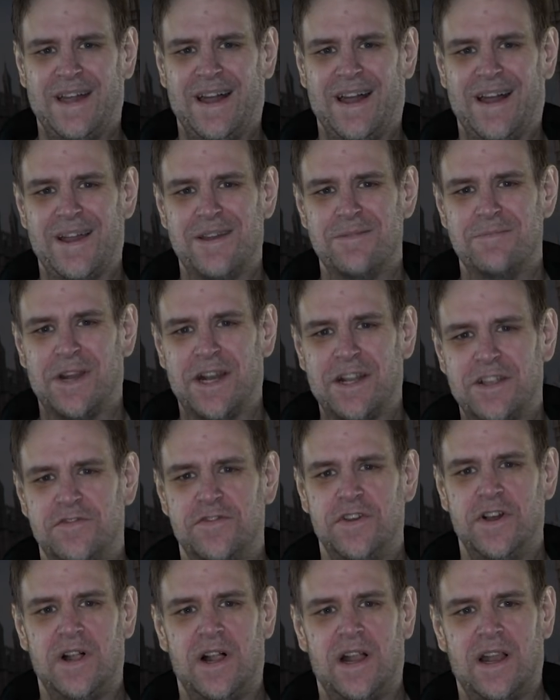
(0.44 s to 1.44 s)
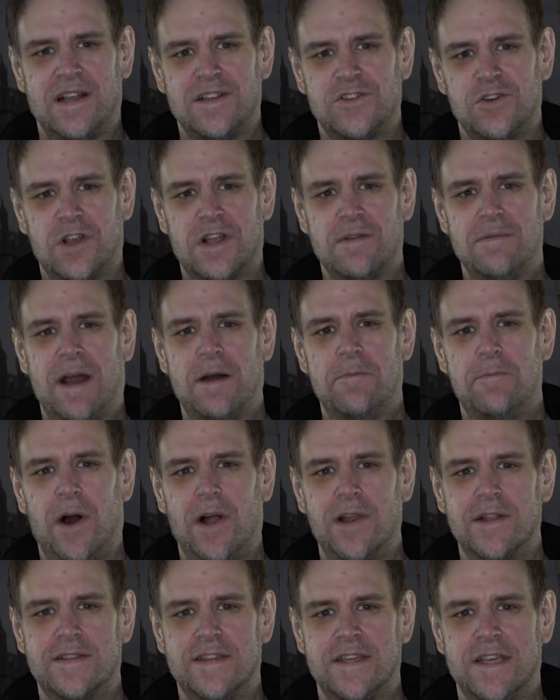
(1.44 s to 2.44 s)
All right, my name's Phil. I like talking about
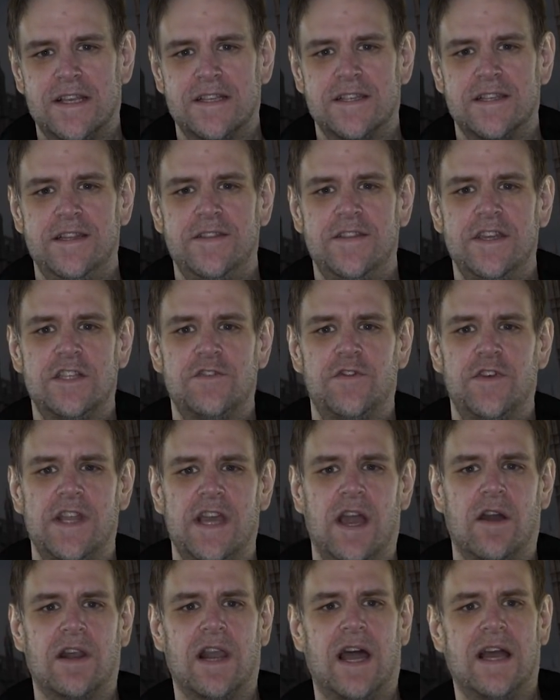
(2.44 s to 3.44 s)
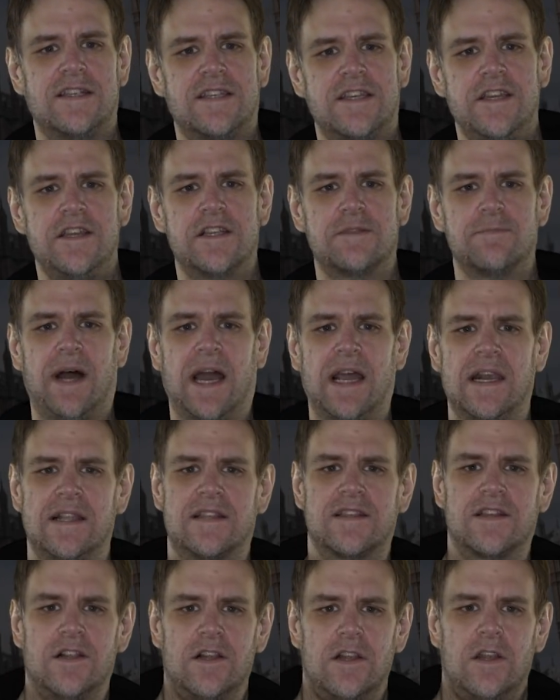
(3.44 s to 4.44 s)
politics. And in this video, I would like to use my
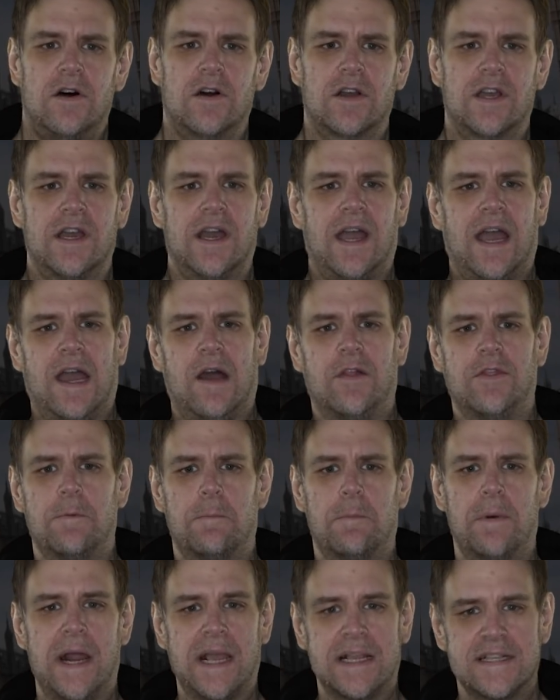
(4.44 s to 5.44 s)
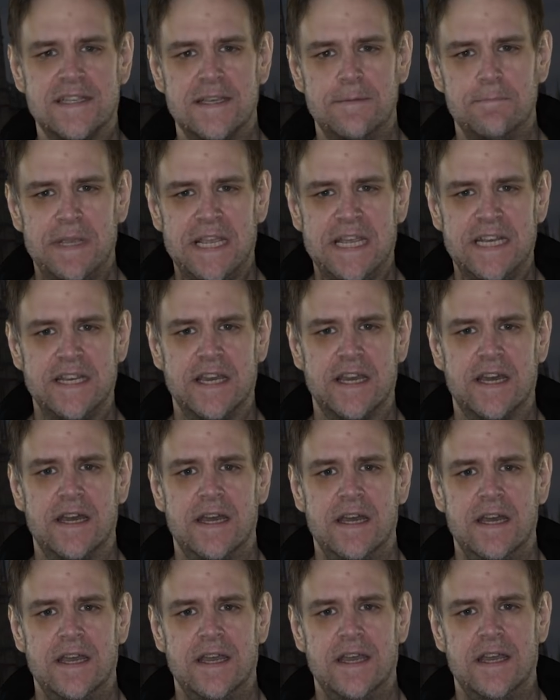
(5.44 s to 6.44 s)
little look at how the Brexit media
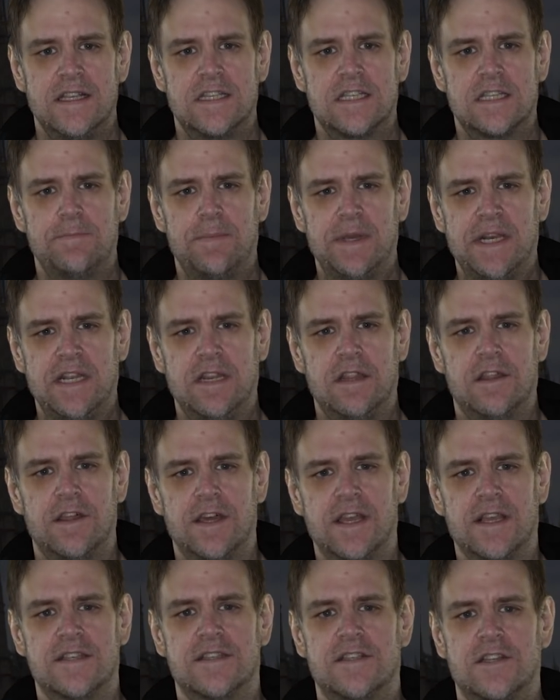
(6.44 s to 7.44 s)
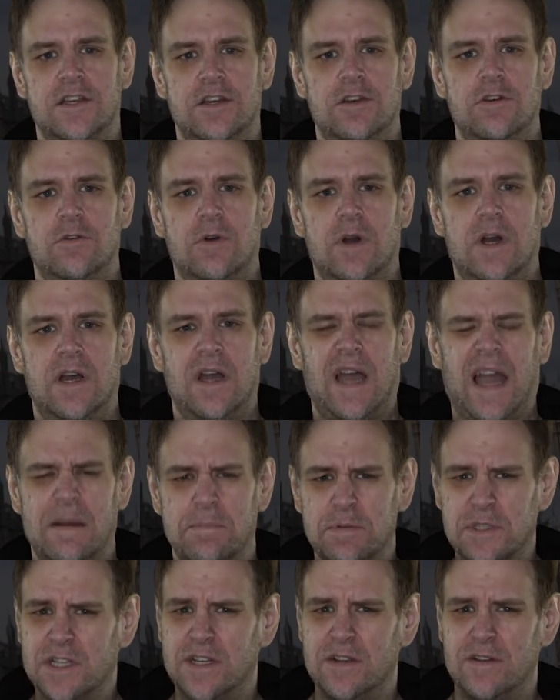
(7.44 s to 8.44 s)
is spinning things to
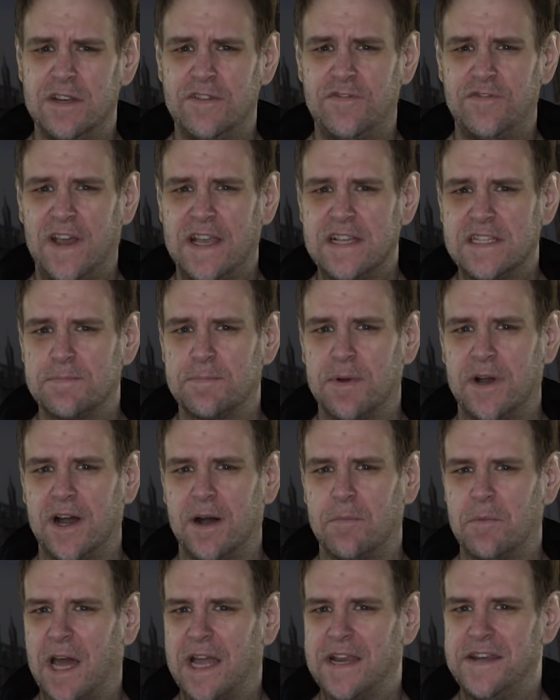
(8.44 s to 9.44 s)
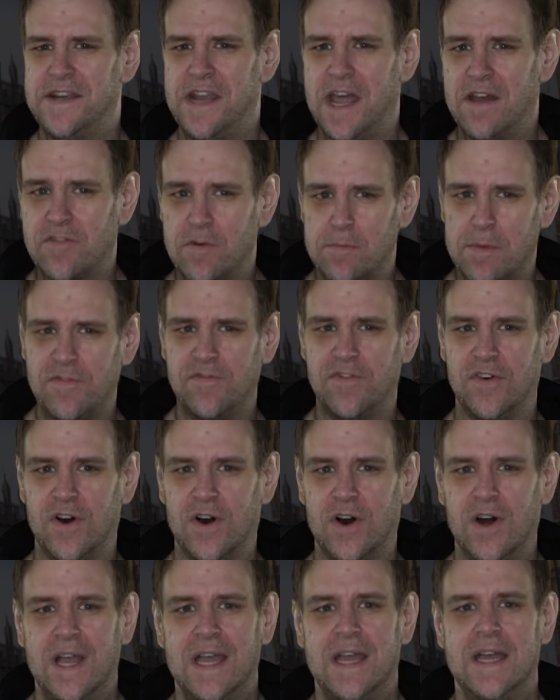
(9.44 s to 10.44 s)
absolutely facepalm like never
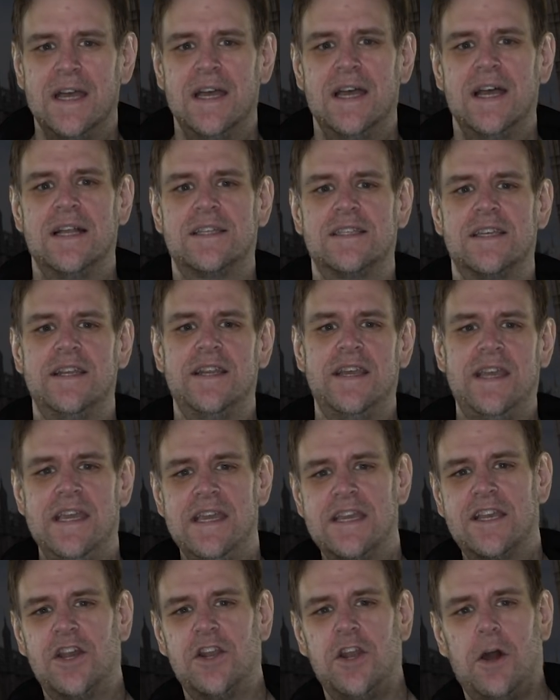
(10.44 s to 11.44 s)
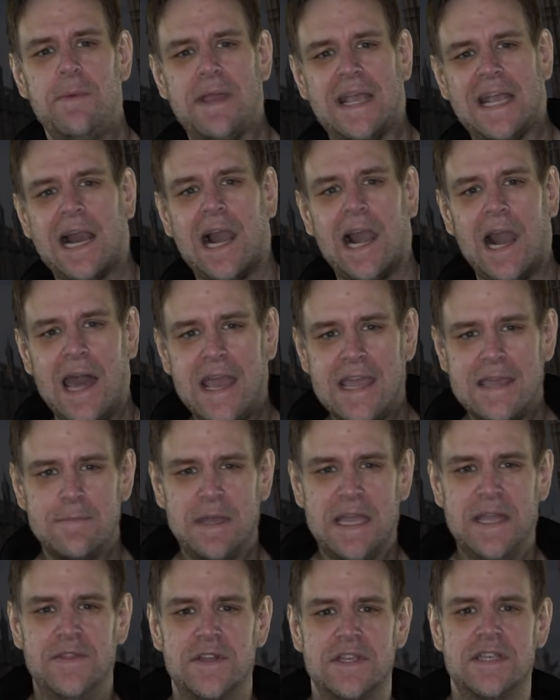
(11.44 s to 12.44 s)
before at an economic claim
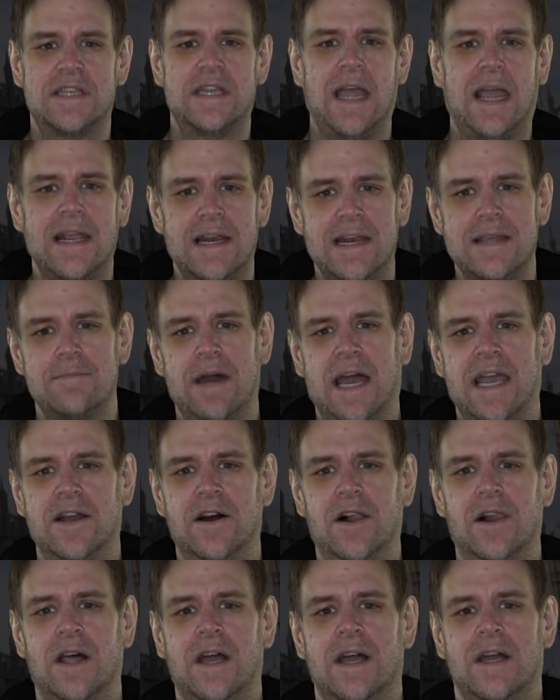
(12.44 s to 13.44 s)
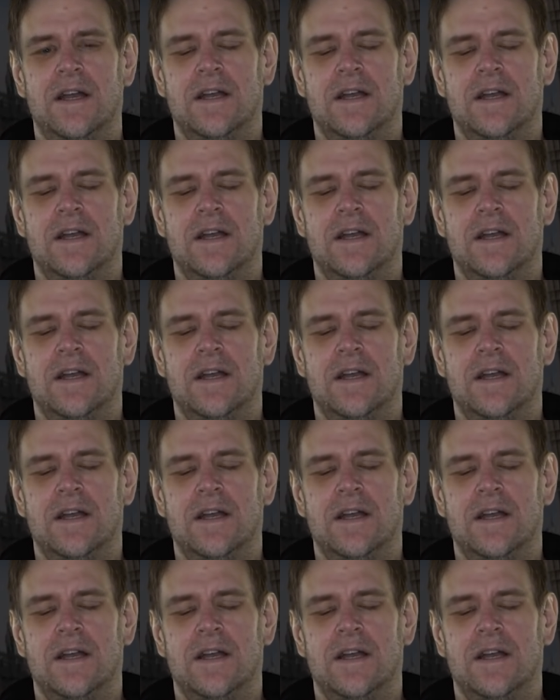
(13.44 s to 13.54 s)
in the Daily Mail